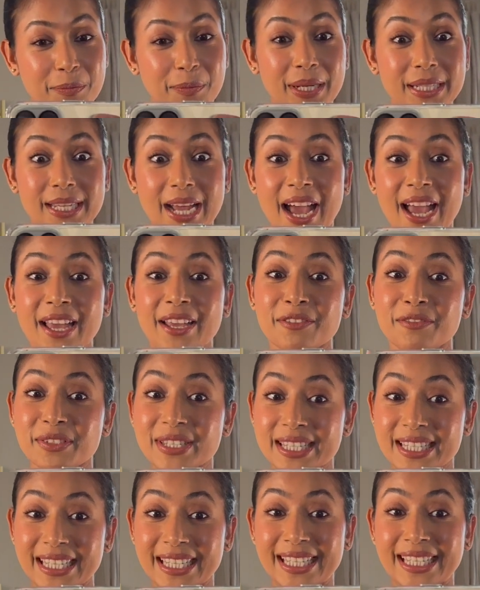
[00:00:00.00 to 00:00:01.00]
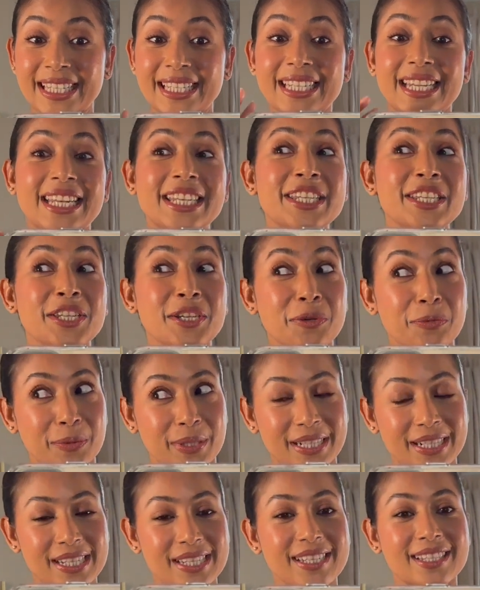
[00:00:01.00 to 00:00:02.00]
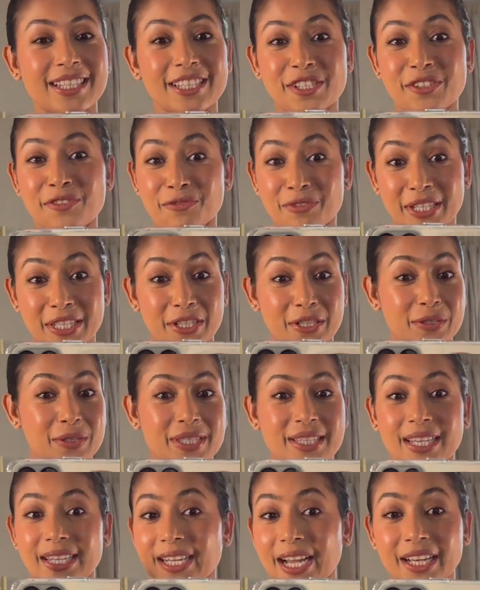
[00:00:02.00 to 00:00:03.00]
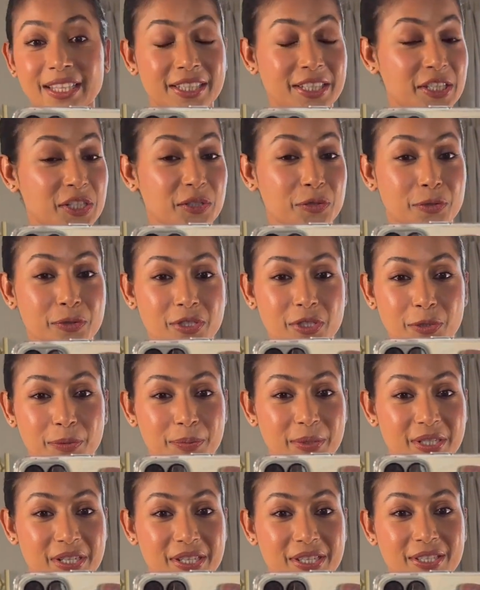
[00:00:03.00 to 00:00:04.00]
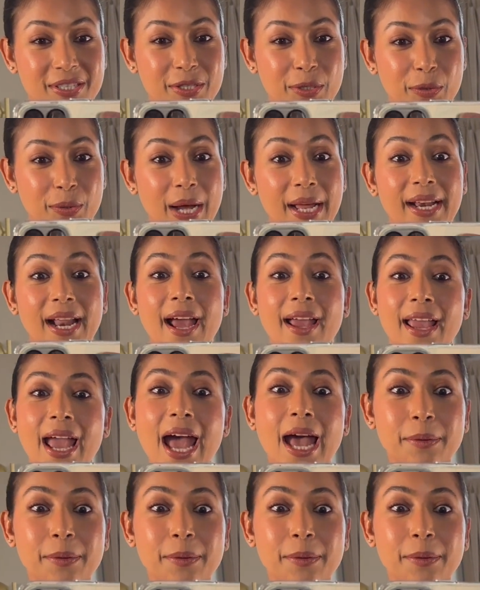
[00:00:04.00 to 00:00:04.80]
but I have seen numerous such videos that other YouTubers do and I